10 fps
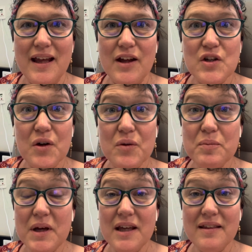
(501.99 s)
told
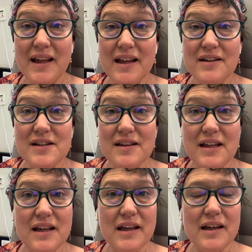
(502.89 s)
me that
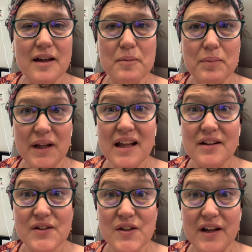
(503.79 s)
the
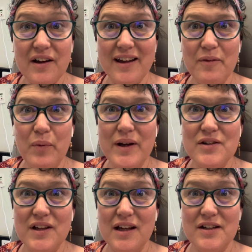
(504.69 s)
bloods that I went to
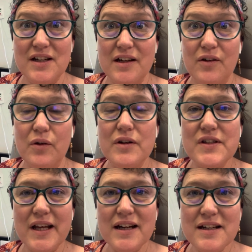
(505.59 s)
get done on
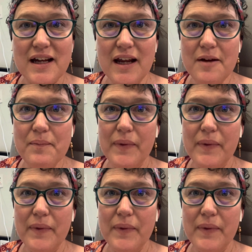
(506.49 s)
Saturday